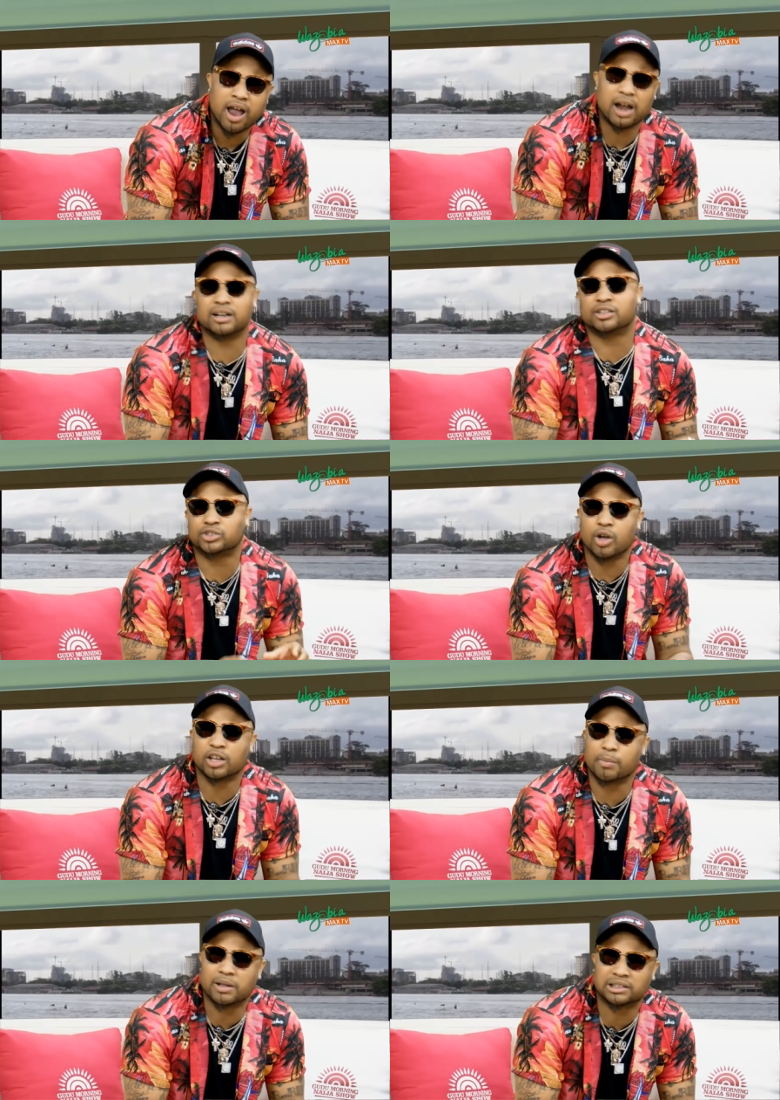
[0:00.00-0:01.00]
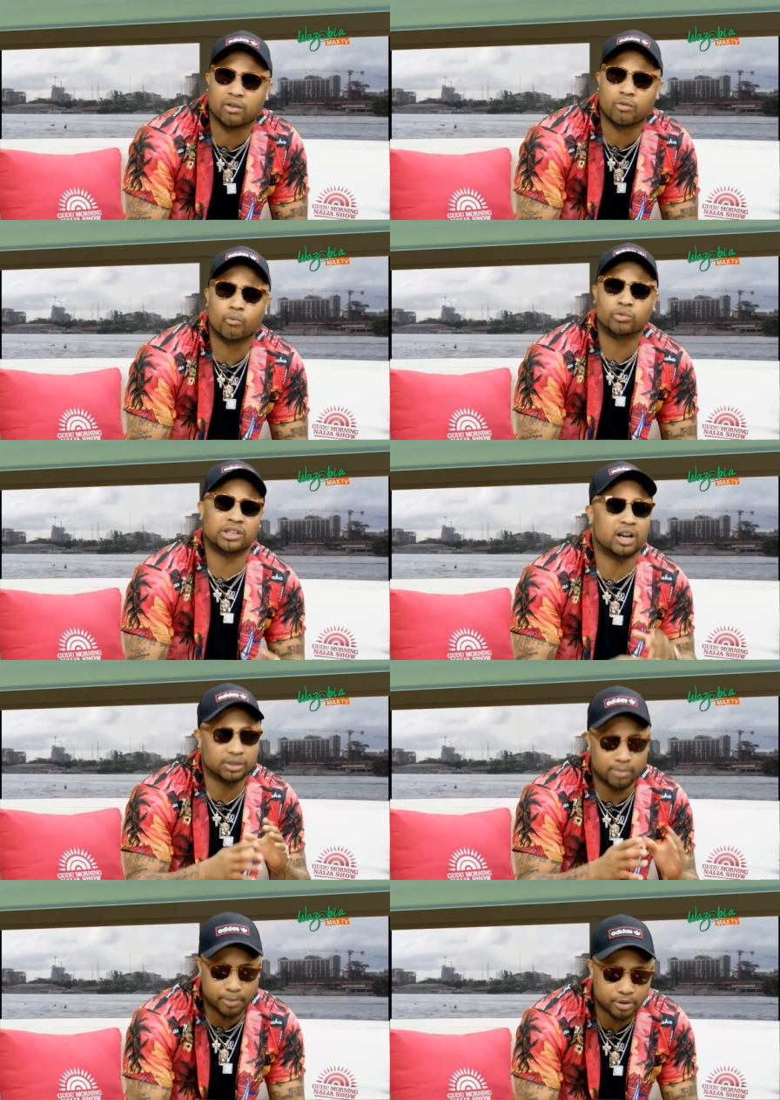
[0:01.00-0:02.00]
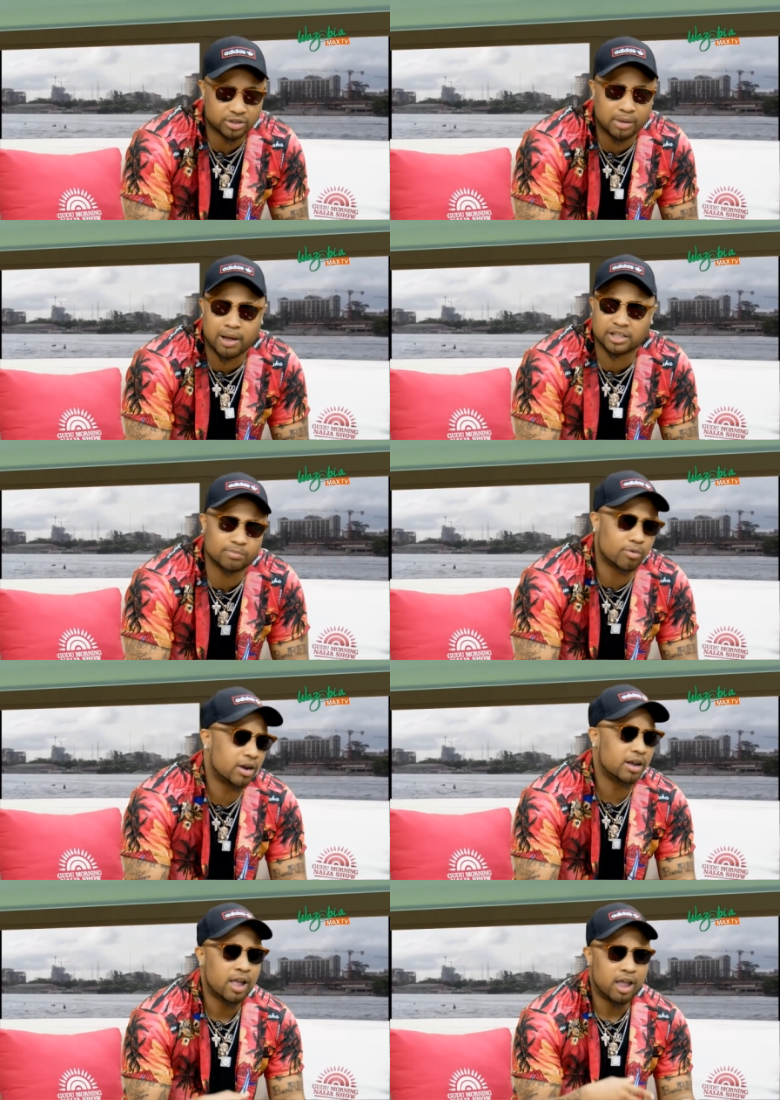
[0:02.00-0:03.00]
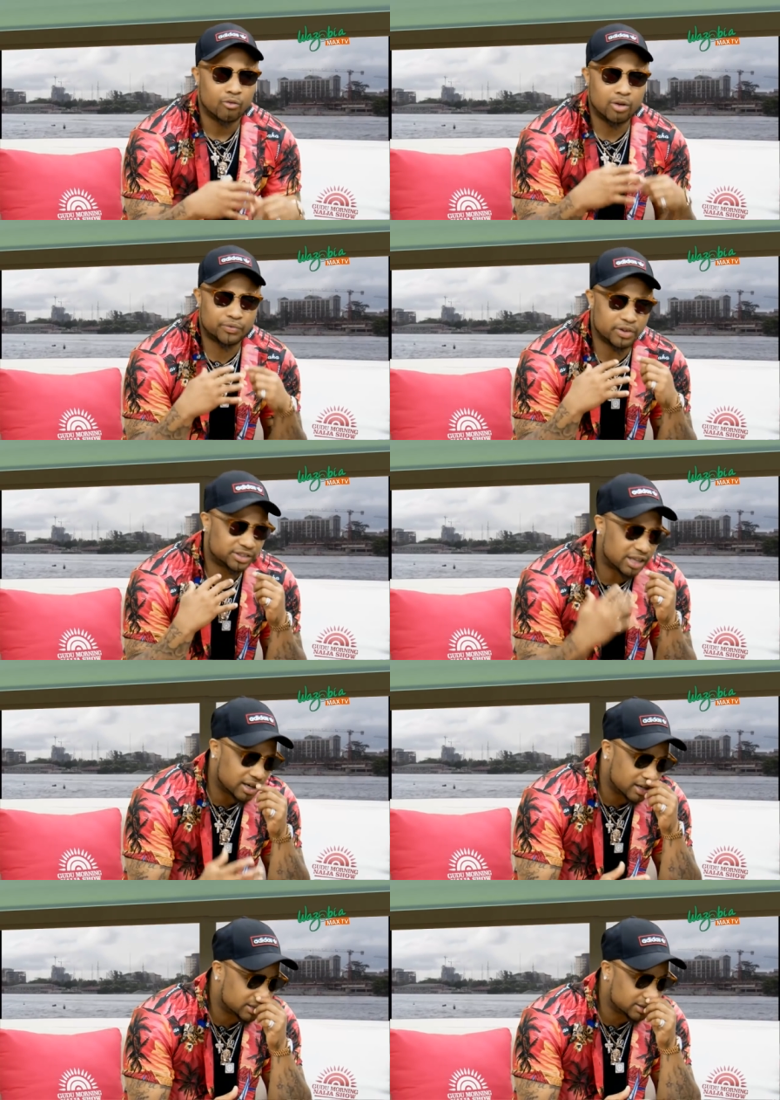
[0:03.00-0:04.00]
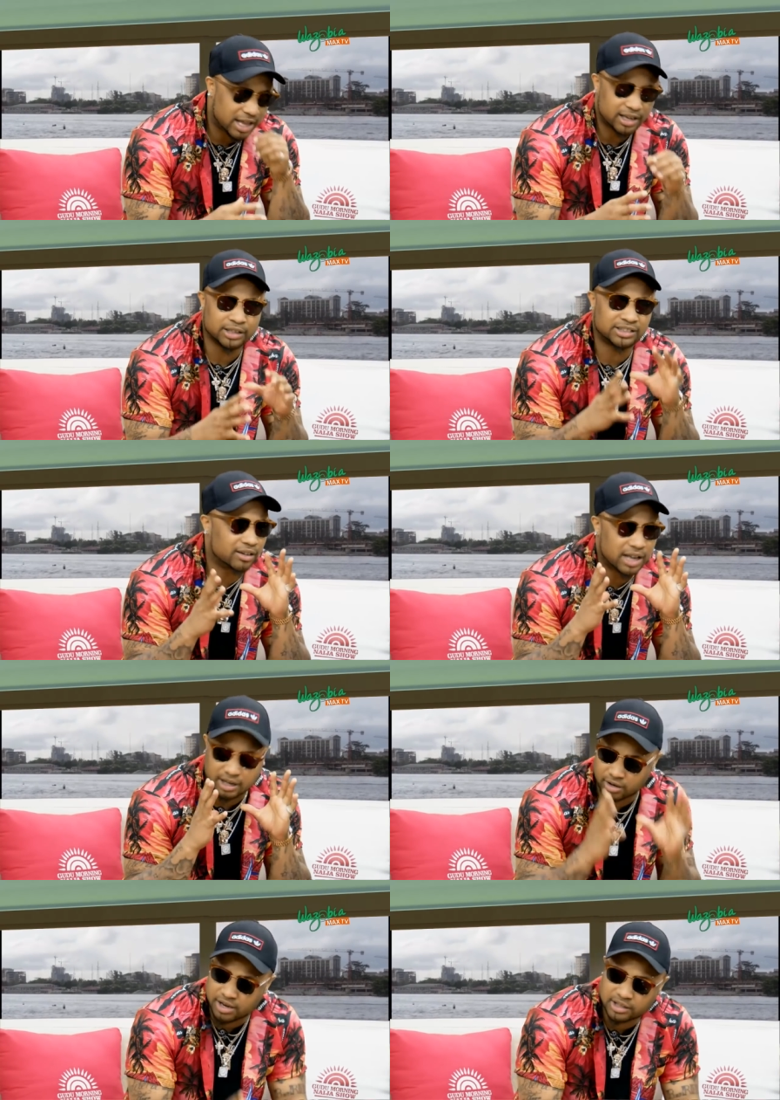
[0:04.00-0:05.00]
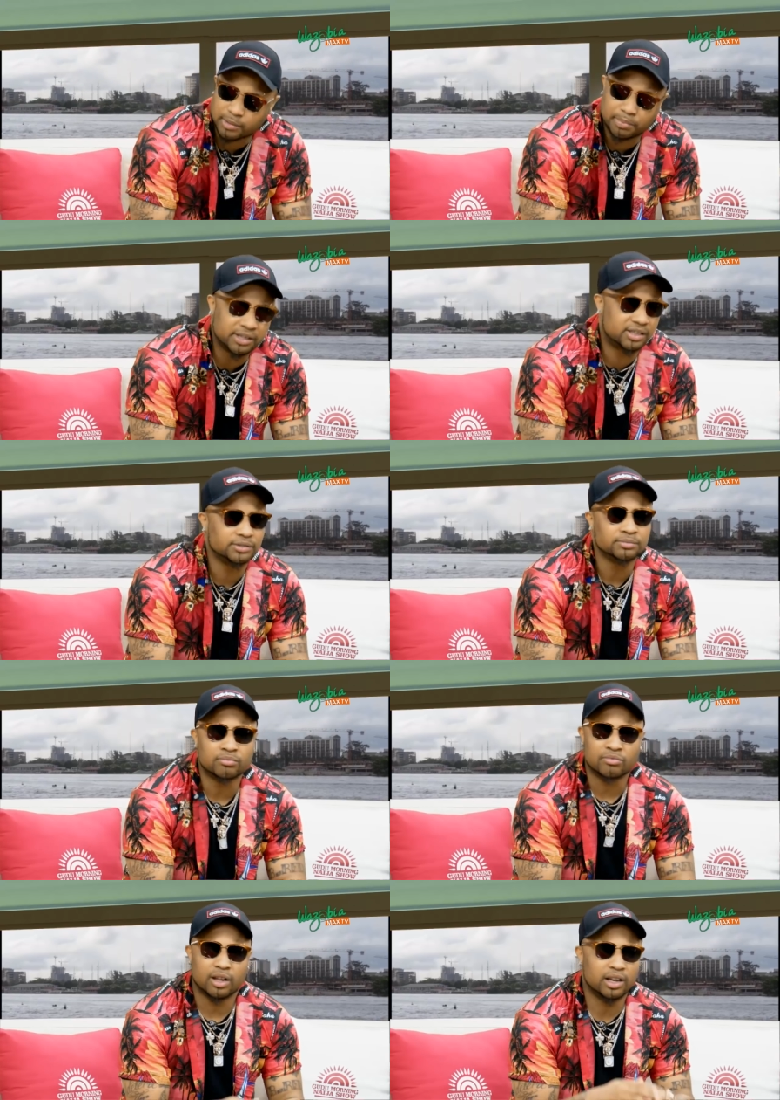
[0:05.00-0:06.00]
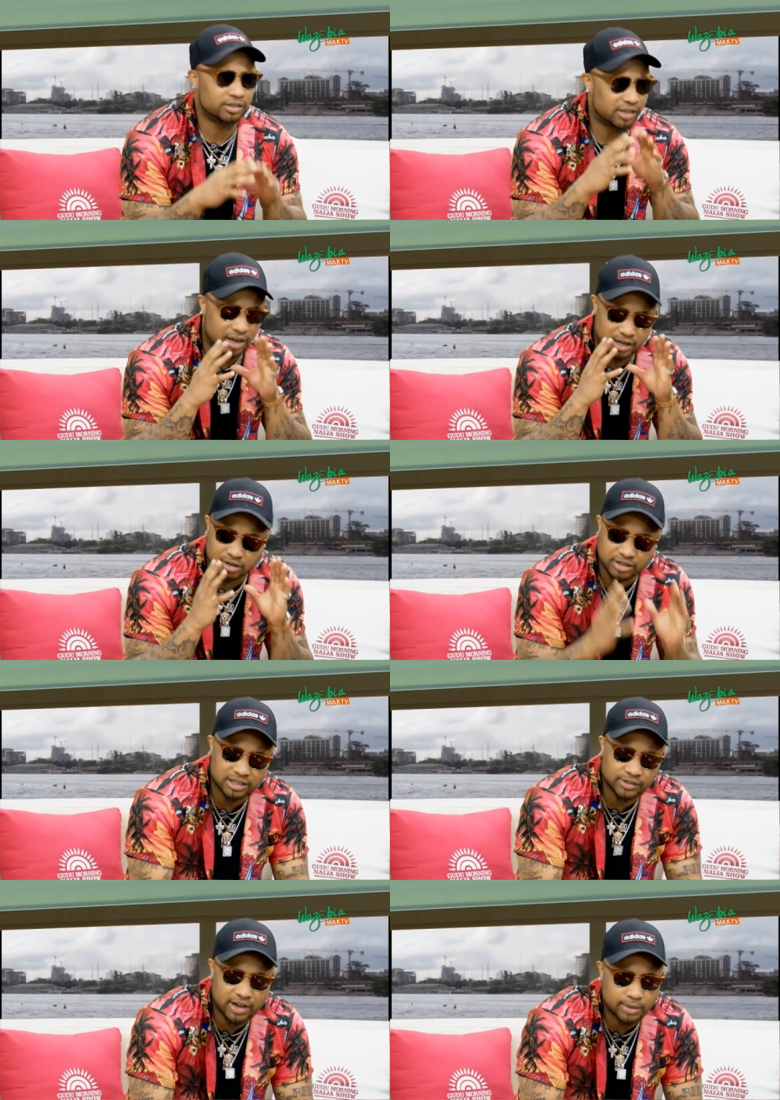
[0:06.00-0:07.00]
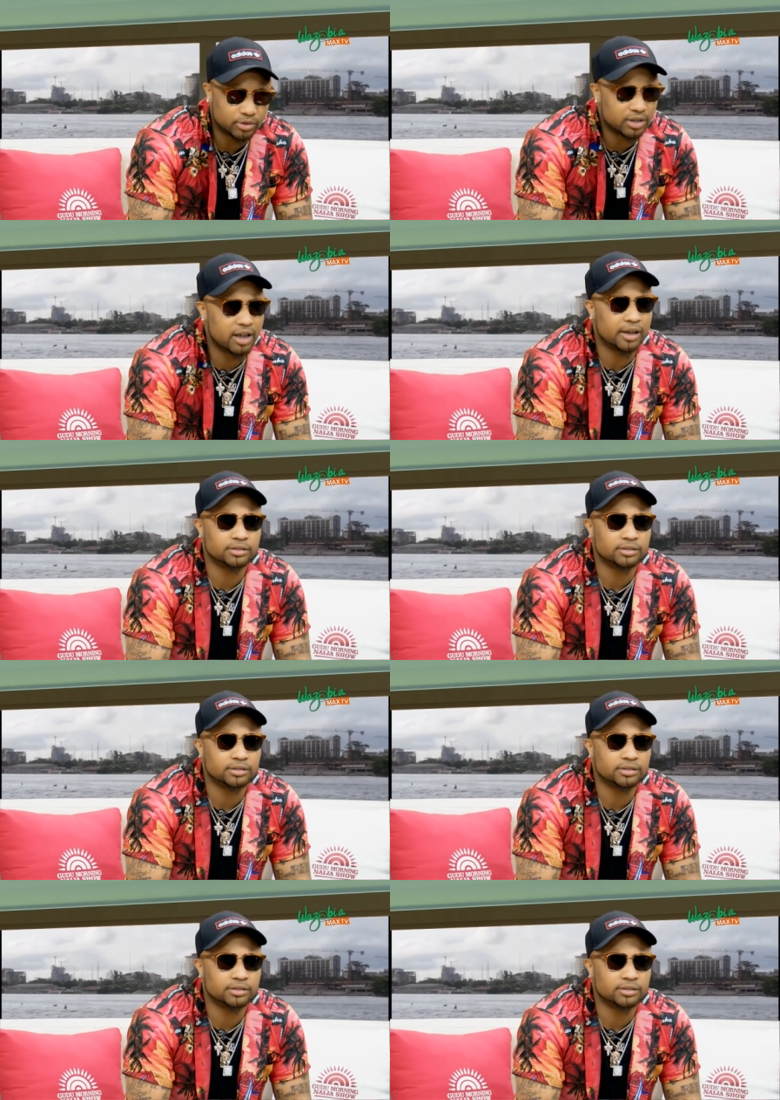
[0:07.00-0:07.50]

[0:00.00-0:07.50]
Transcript: and the song, the better, shout out to my producer, Magic Boy. When we first started, it is like it sounds like a Don Jazzy beat. Mm-hmm. It sounds like a Don Jazzy vibe. So yeah,